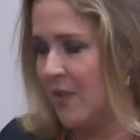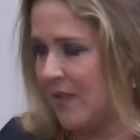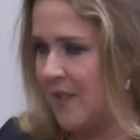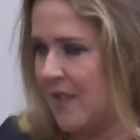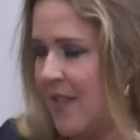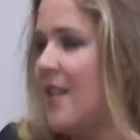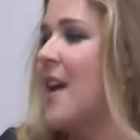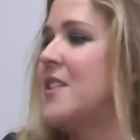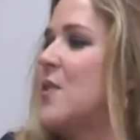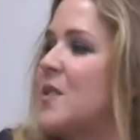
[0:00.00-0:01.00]
to
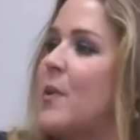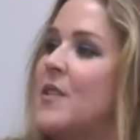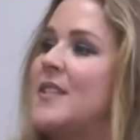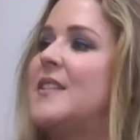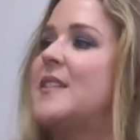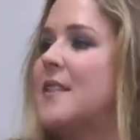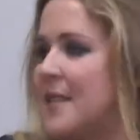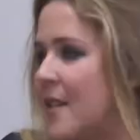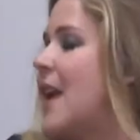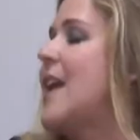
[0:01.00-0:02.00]
experience diverse
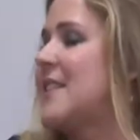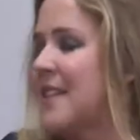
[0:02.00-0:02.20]
cultures.